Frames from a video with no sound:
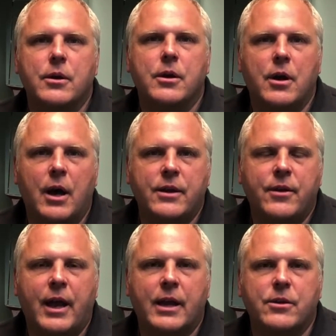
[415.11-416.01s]

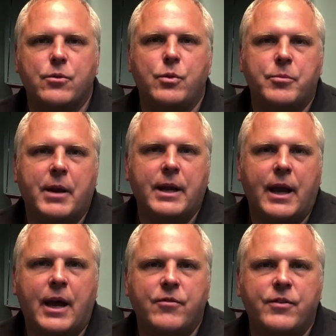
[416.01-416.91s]
contact with my
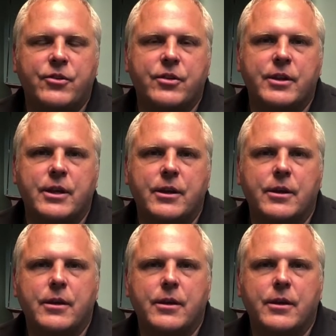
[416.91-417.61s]
dad physically.